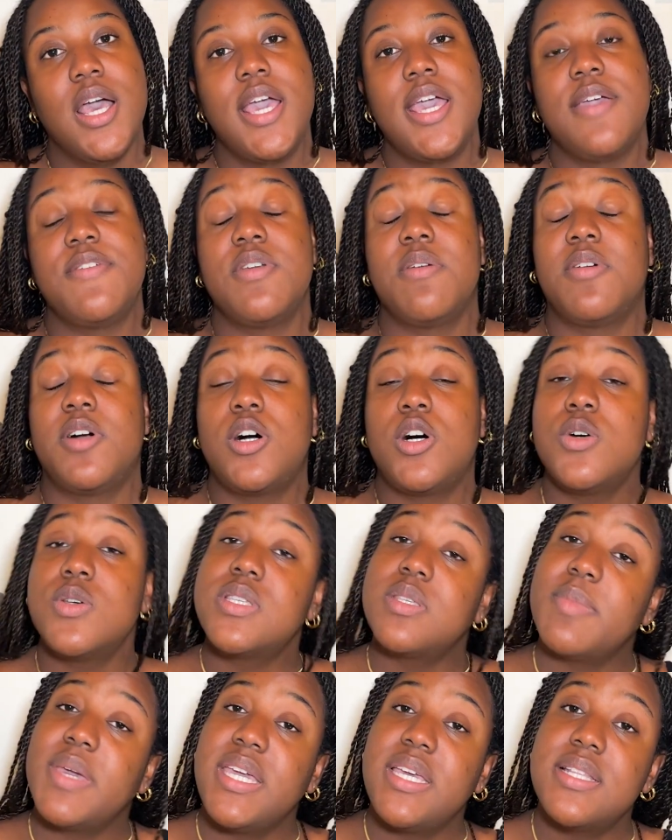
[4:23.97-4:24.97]
if you have a
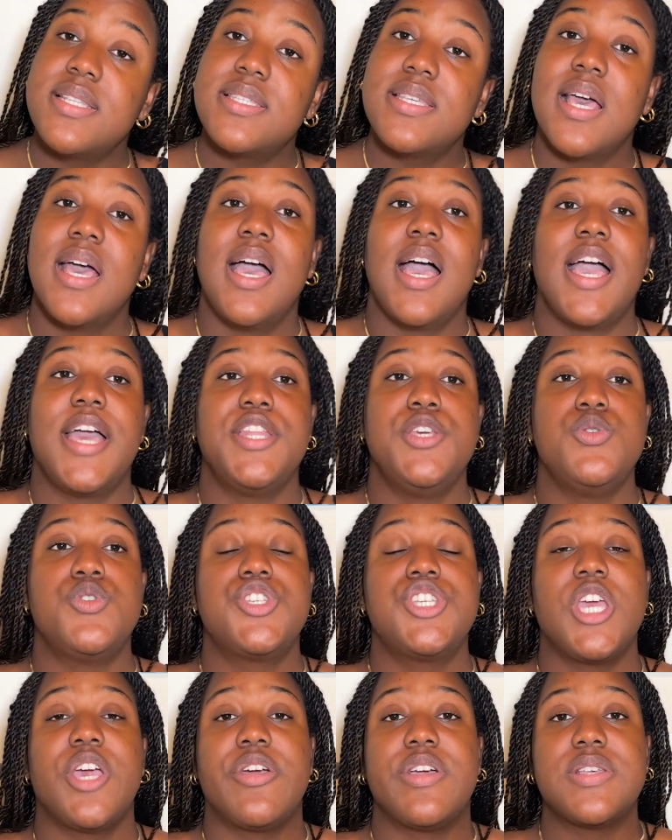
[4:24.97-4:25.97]
housemate and you
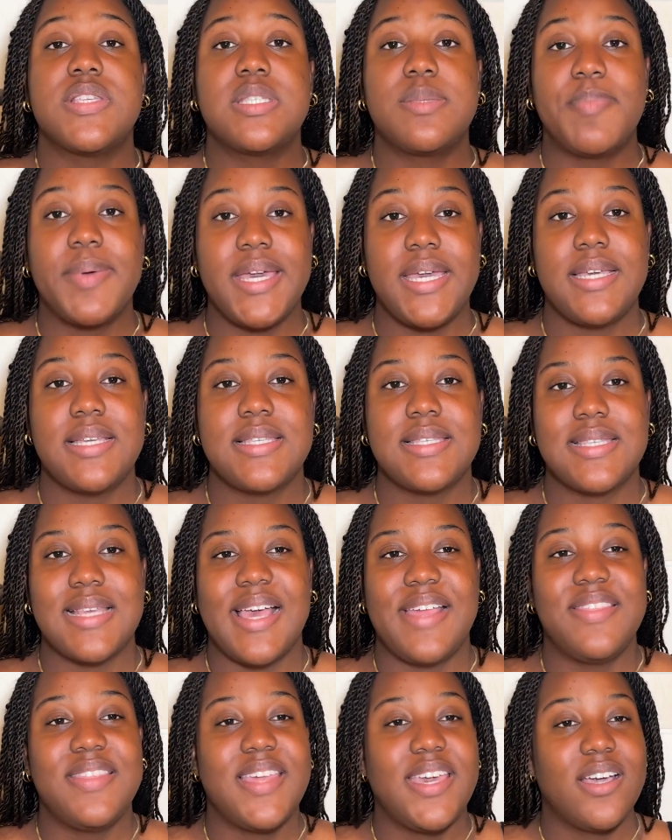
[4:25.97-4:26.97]
share a space
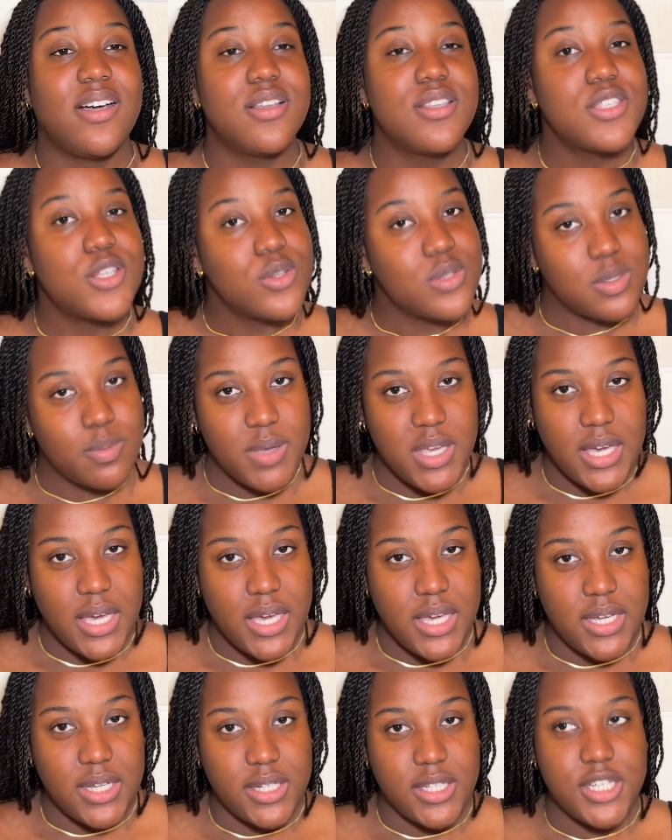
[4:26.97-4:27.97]
and they also speak
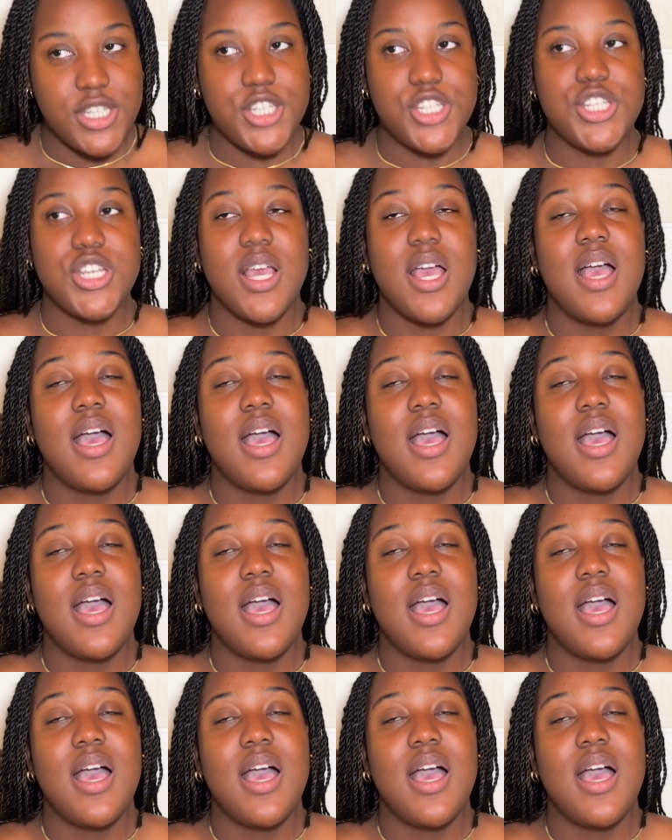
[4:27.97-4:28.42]
English,